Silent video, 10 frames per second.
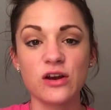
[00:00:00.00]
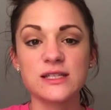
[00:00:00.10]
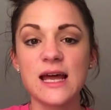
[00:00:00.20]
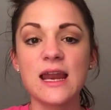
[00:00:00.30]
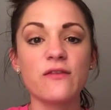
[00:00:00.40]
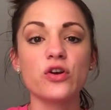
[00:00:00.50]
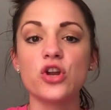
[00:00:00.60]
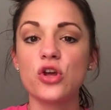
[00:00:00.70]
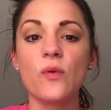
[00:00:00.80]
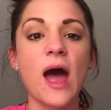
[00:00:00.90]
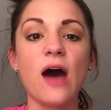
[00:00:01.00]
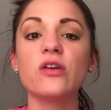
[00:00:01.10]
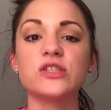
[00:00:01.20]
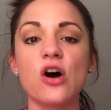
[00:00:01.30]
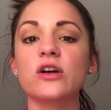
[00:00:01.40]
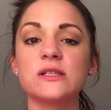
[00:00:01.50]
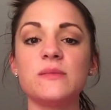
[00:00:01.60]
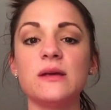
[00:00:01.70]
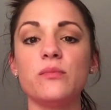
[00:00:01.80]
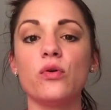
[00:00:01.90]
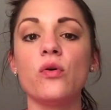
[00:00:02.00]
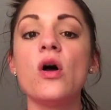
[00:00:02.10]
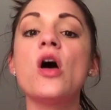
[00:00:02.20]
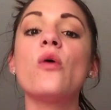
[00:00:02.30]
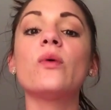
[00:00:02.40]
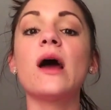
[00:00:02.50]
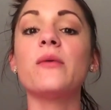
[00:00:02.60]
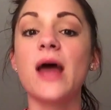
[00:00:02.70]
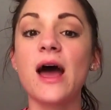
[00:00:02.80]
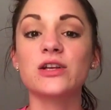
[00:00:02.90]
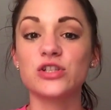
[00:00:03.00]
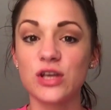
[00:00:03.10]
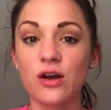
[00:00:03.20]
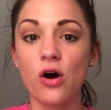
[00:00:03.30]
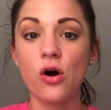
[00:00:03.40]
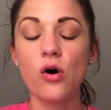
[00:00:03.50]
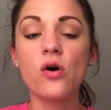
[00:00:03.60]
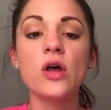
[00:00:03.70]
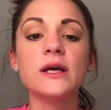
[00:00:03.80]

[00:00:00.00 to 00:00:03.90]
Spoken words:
because I never knew how to talk to people when I would actually call.